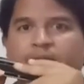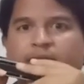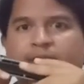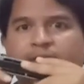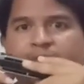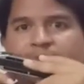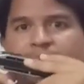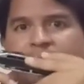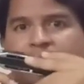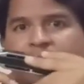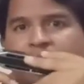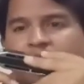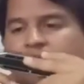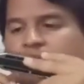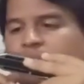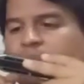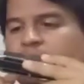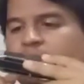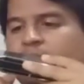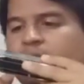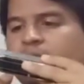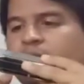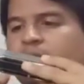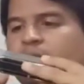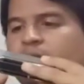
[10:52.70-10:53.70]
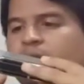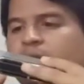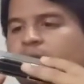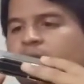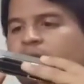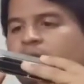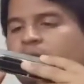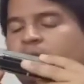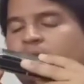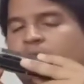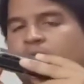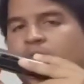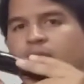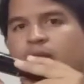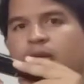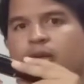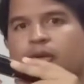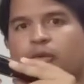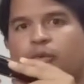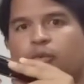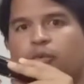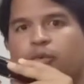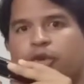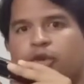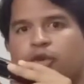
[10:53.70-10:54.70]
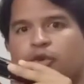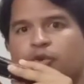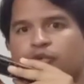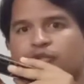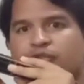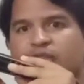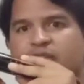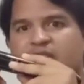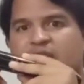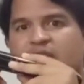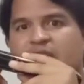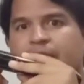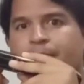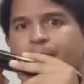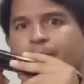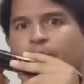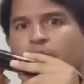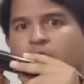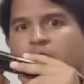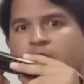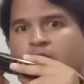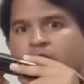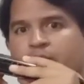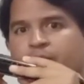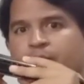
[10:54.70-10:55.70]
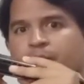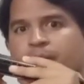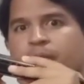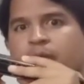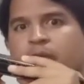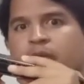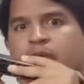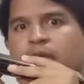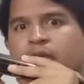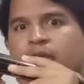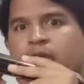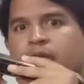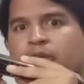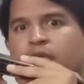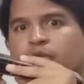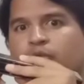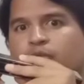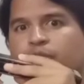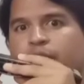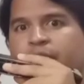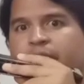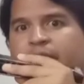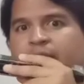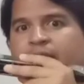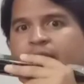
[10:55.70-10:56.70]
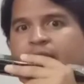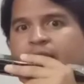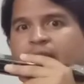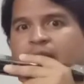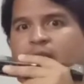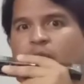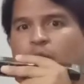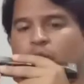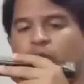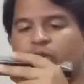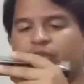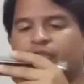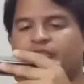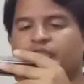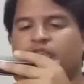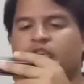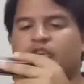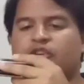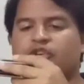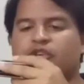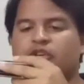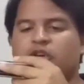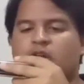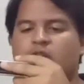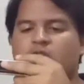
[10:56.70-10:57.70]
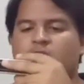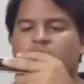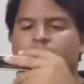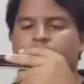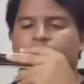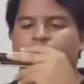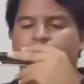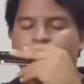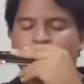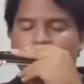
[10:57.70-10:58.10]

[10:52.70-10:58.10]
Then we use the slide bottom to get our C sharp.